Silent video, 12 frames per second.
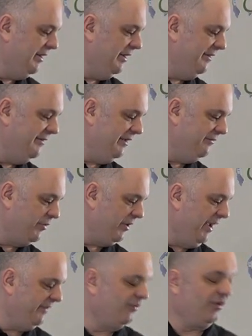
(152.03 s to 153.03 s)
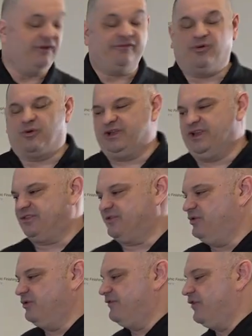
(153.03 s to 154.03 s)
it, it, we're gonna have to run it forward to get
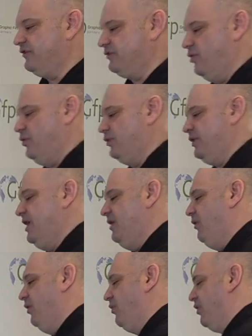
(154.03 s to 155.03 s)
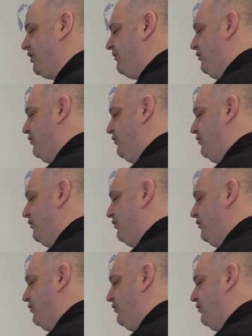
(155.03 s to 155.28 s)
through. Reverse won't, won't work